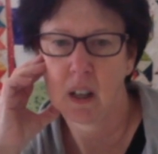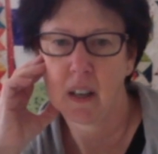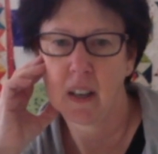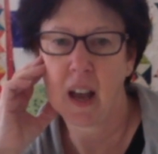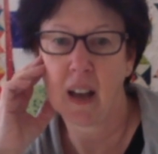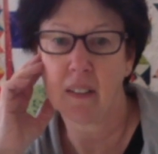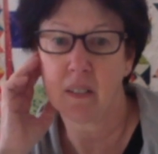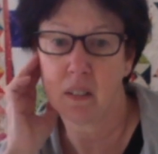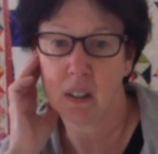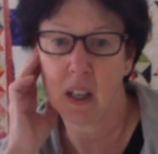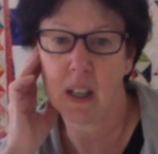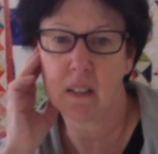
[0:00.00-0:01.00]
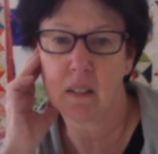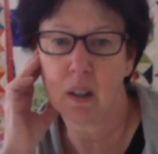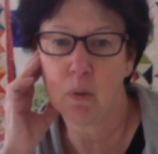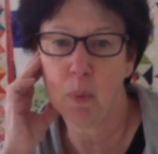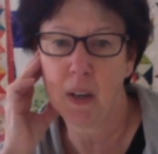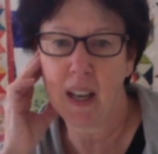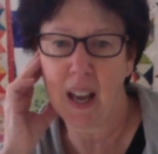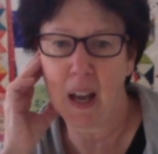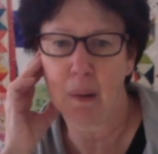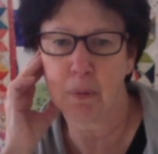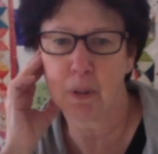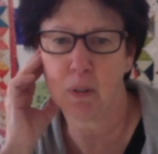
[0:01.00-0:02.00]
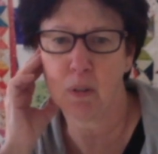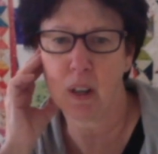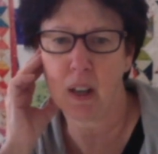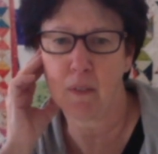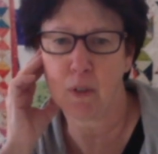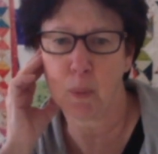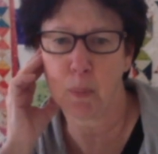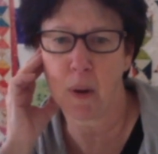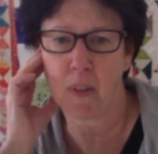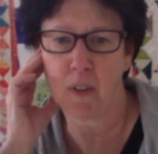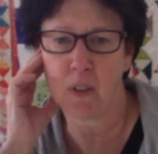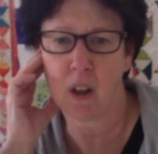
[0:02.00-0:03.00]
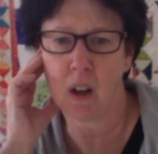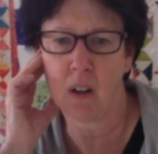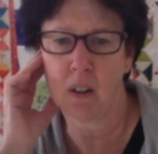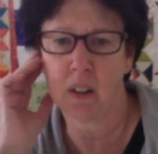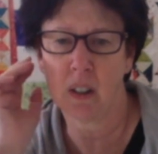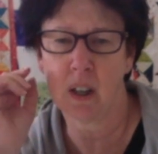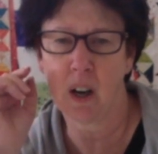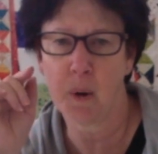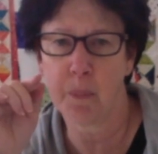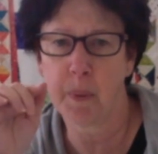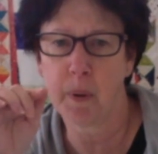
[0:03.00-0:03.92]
Yes, Nancy, we absolutely have your brother-in-law in our